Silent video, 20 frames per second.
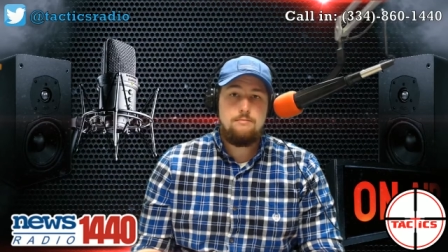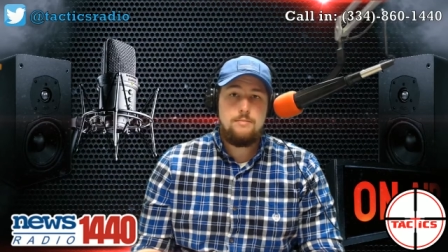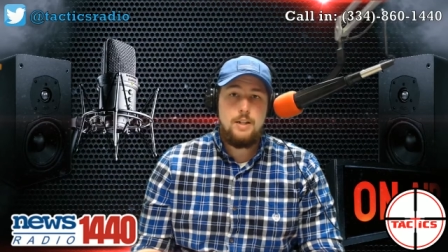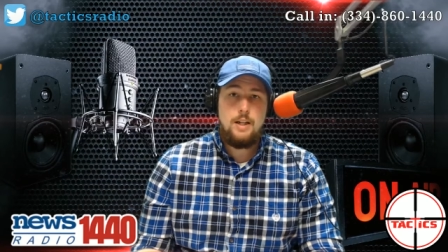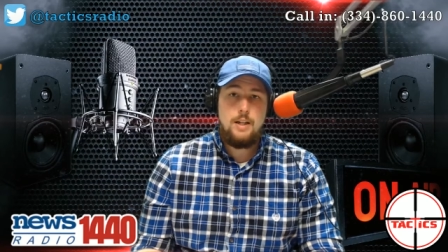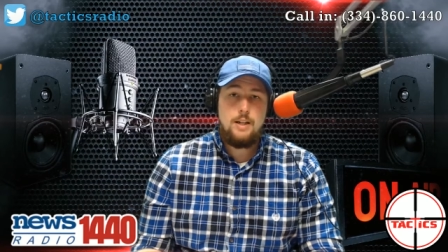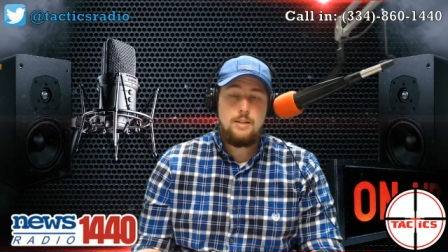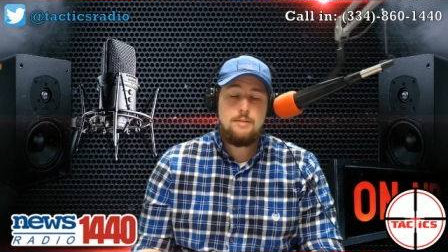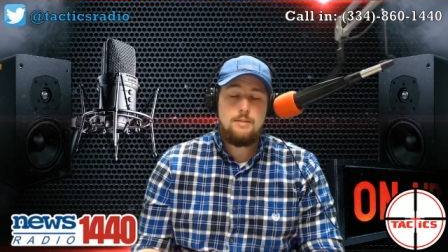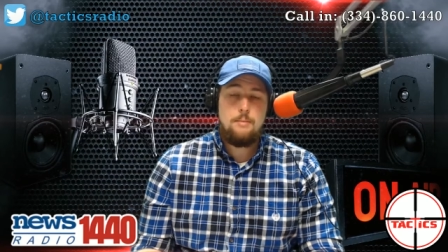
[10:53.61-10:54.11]

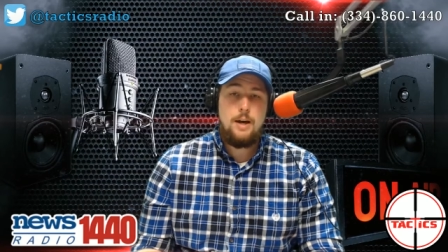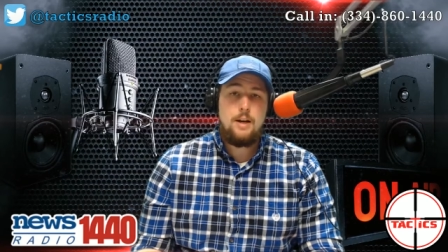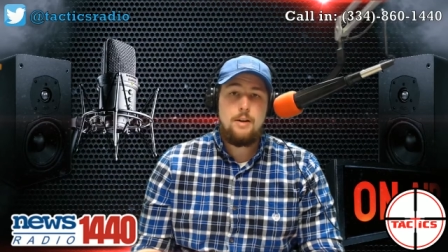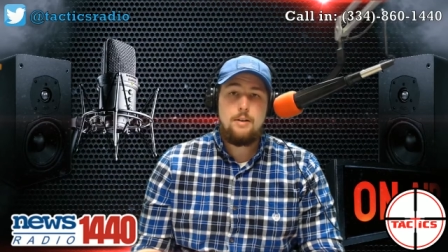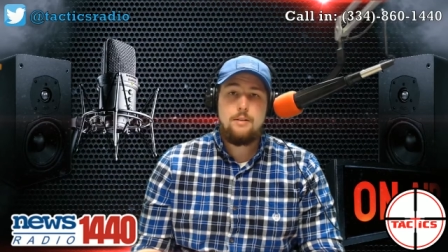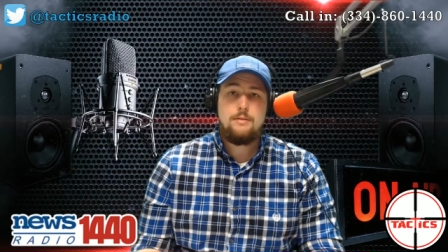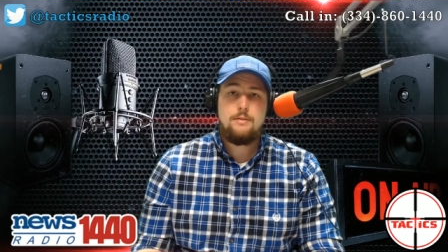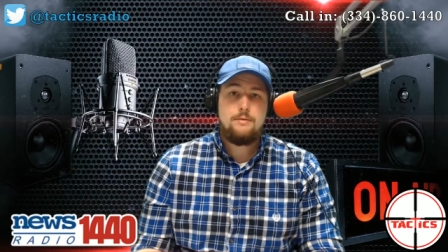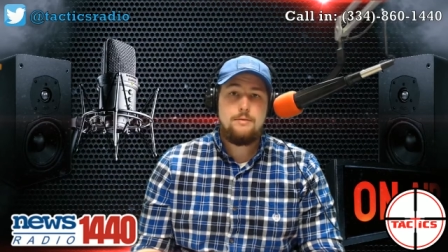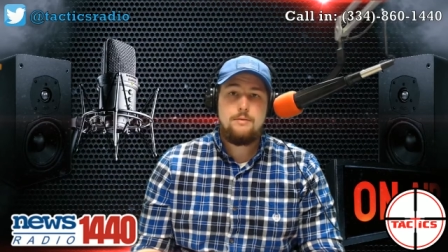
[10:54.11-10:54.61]
It doesn't
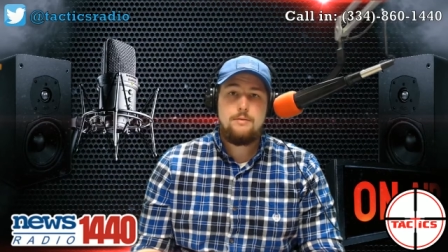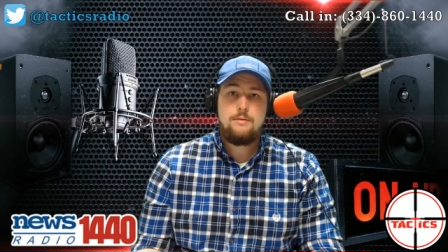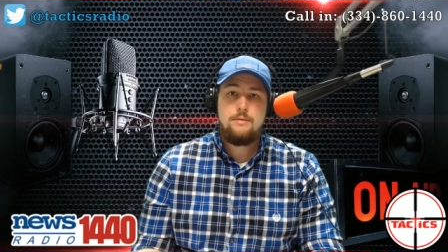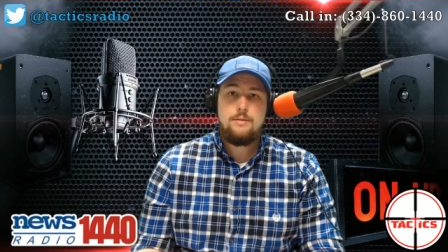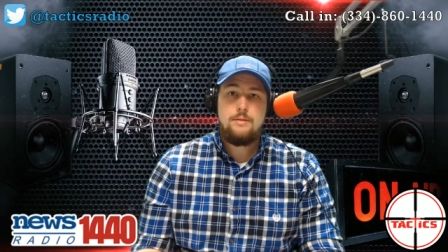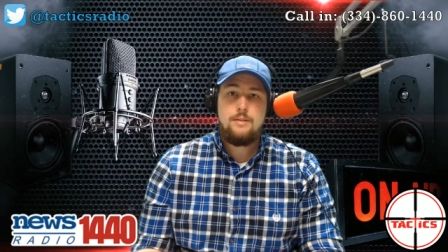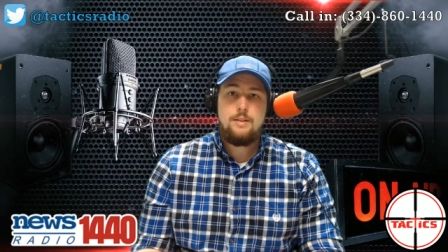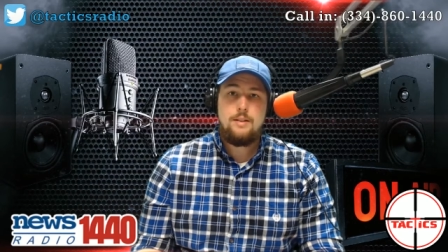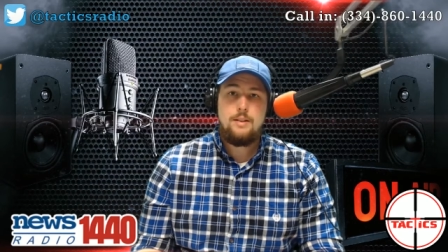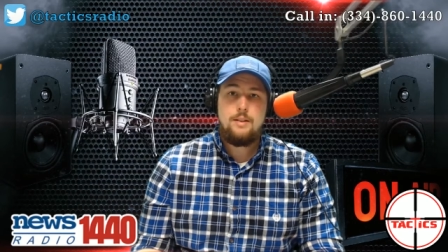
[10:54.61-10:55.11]
matter.
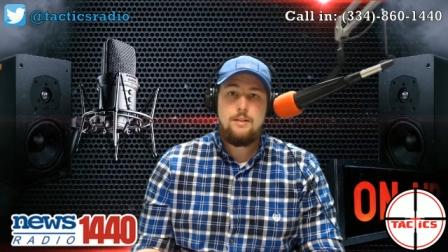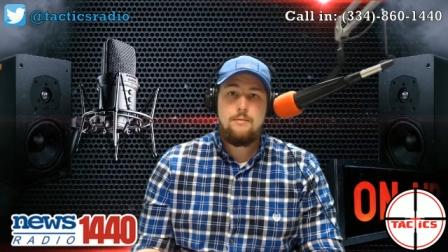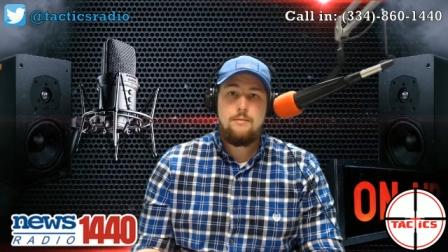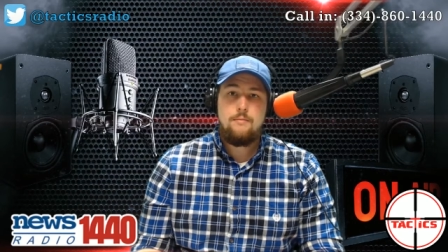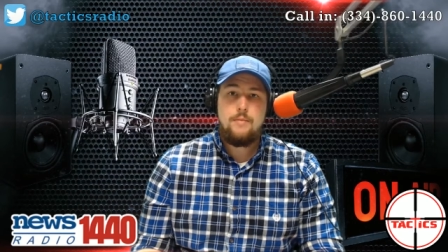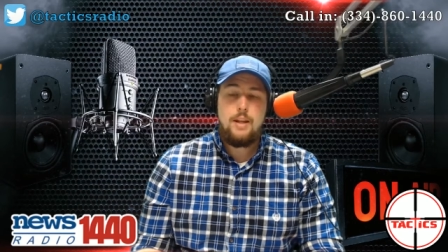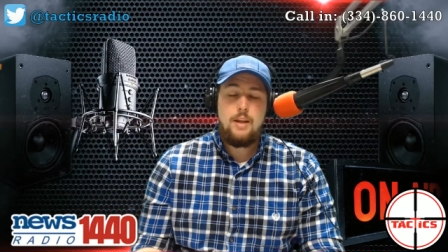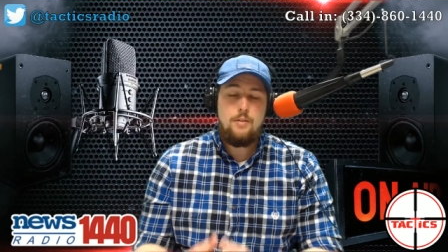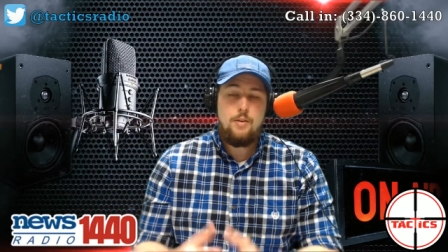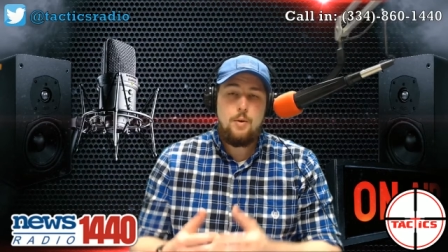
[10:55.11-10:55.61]

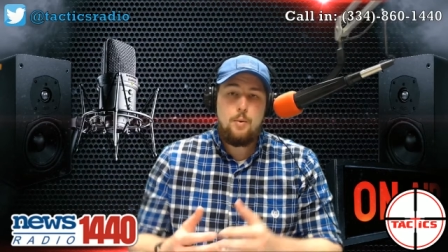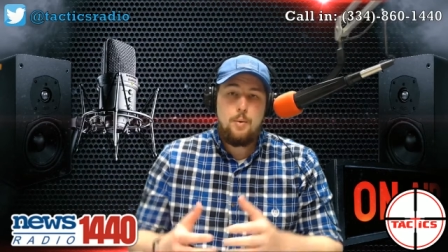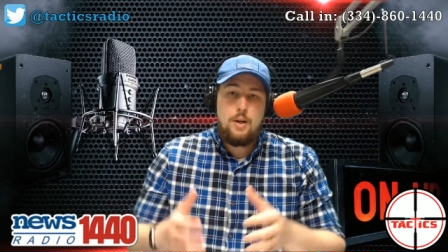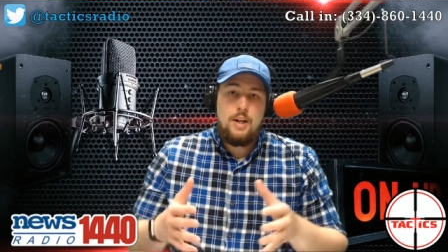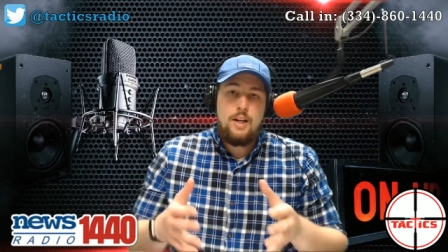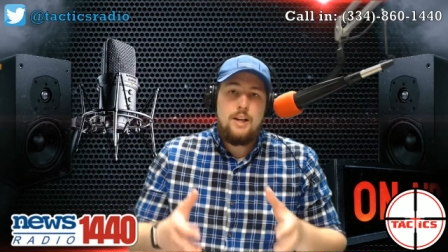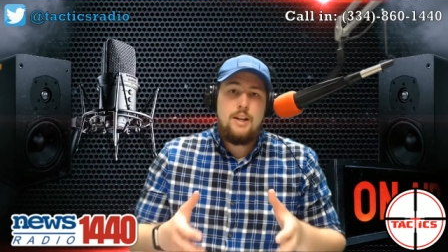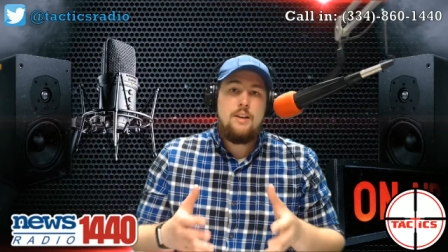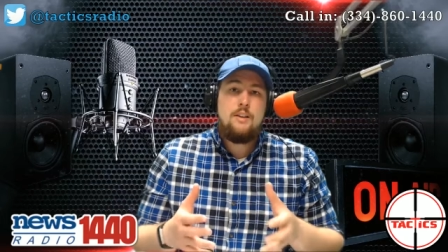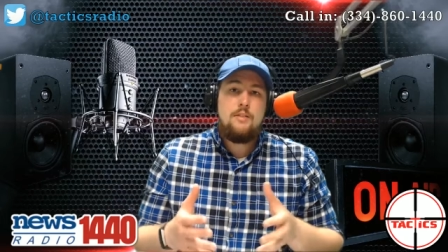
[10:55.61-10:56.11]
If he were
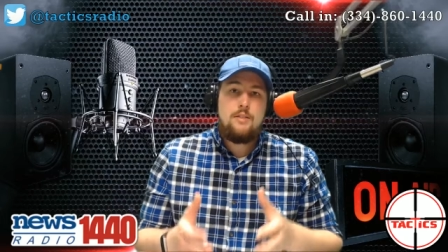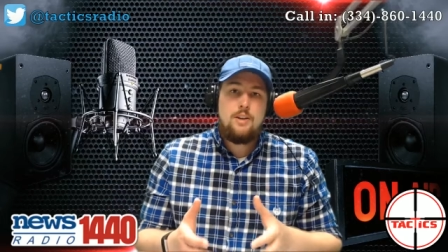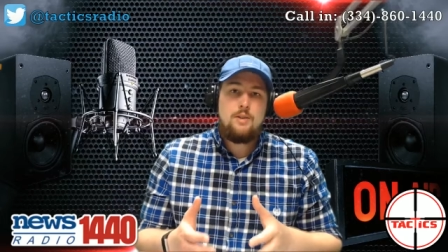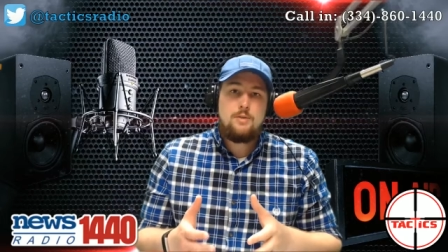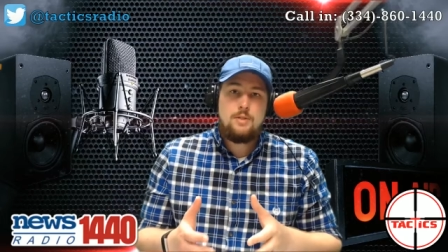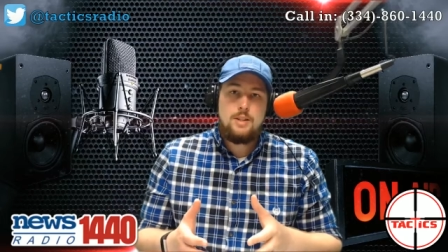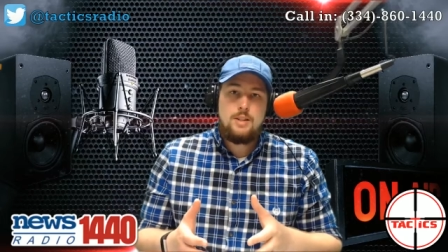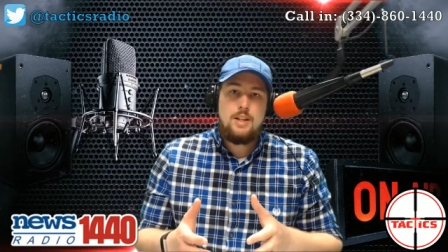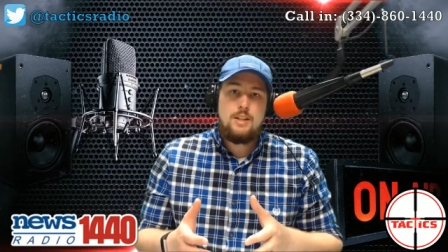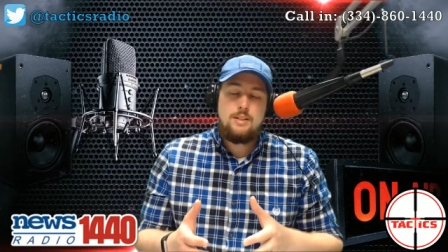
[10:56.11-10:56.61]
any of
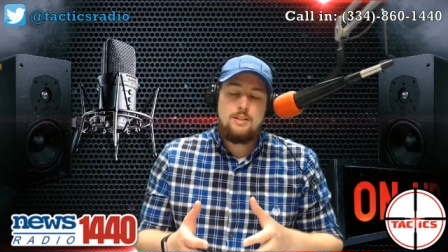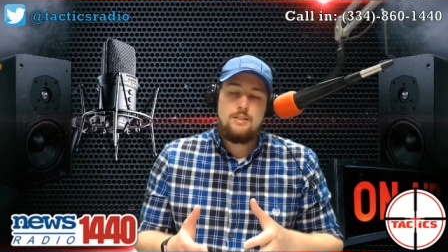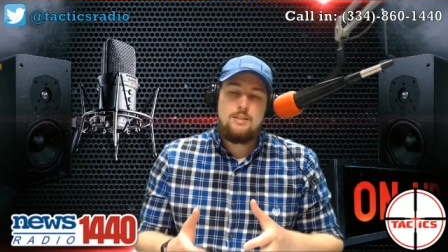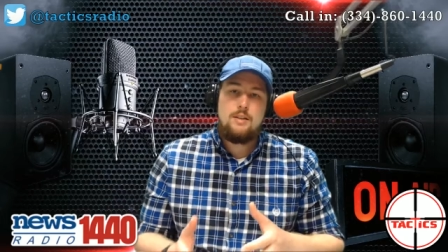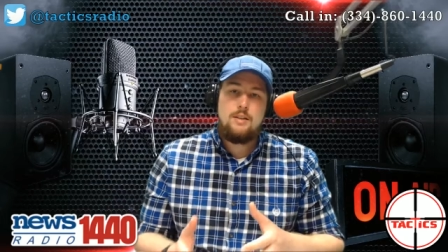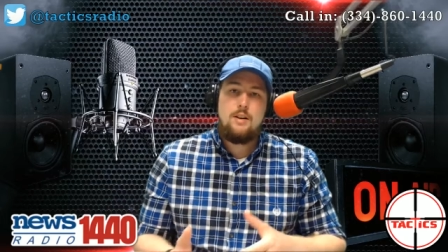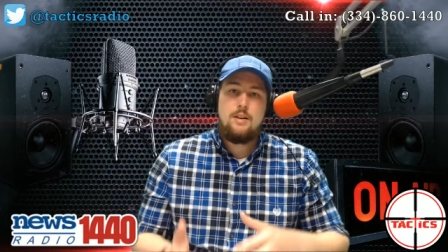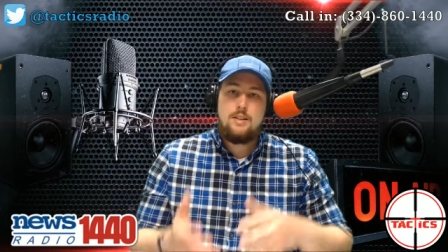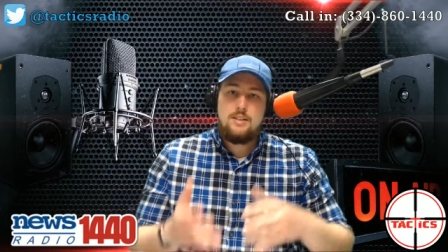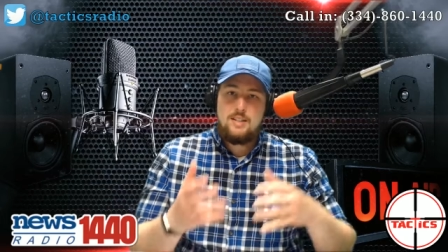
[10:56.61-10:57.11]
those things, as
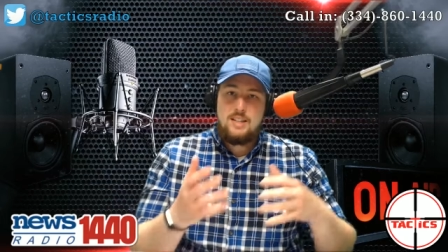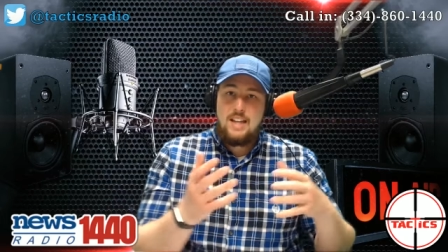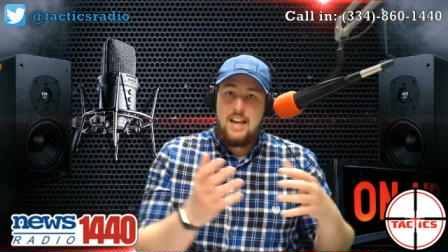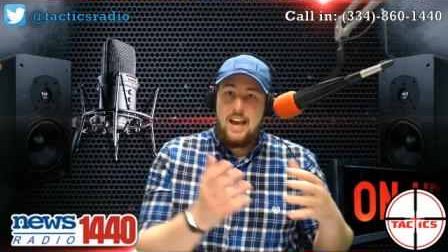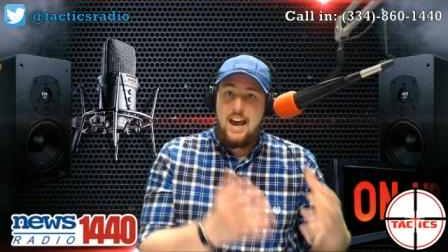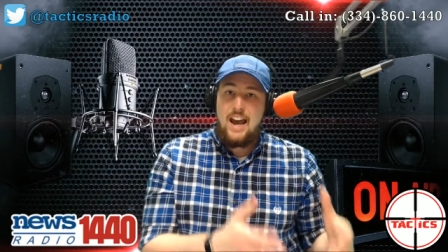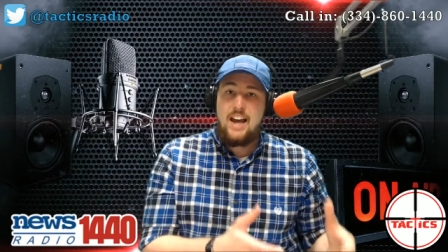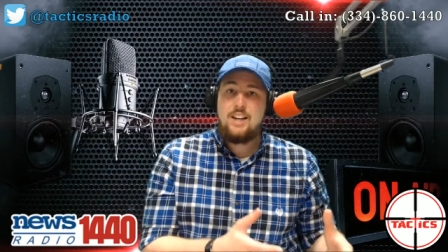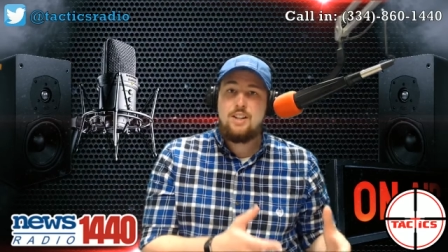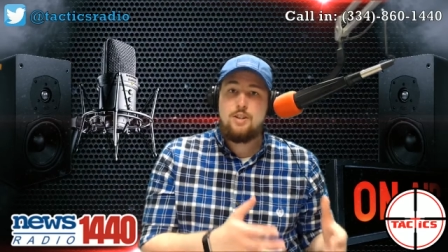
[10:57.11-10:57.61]
long as the
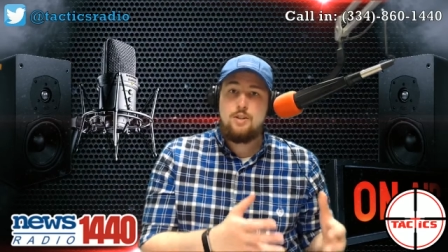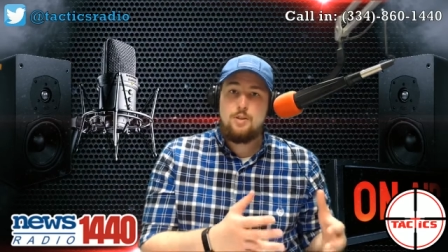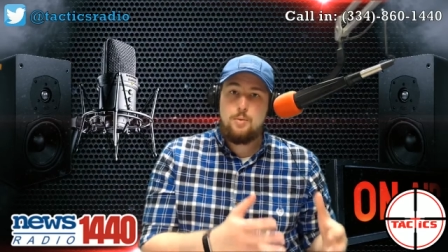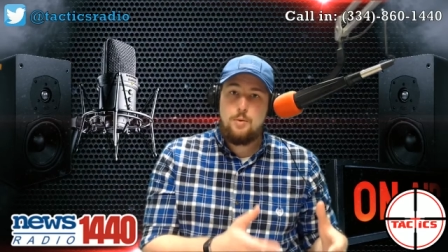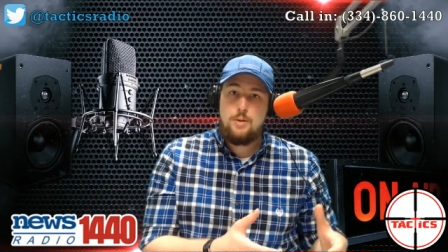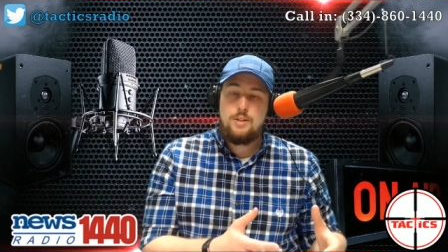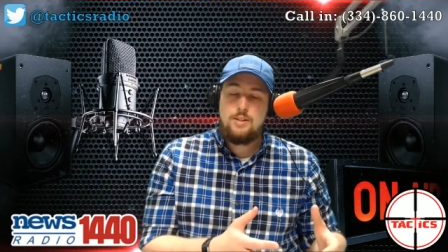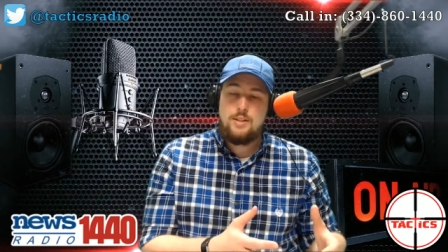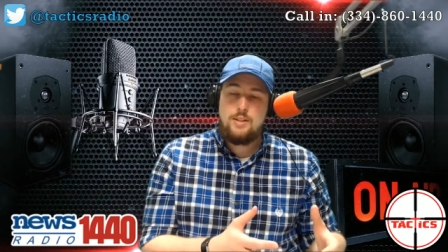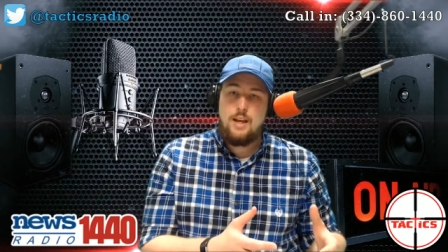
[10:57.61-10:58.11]
actions
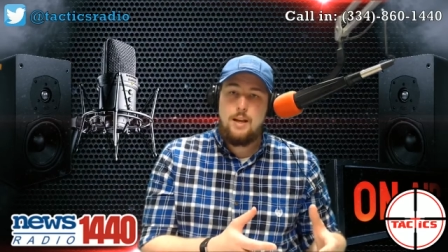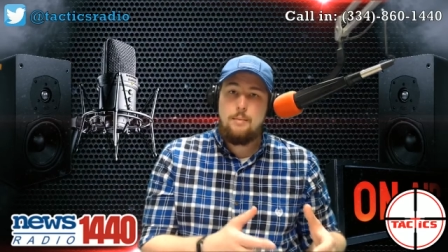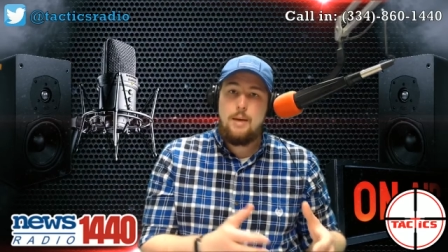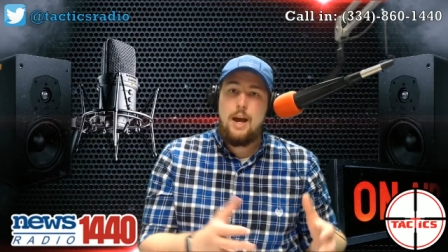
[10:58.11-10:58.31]
were the same.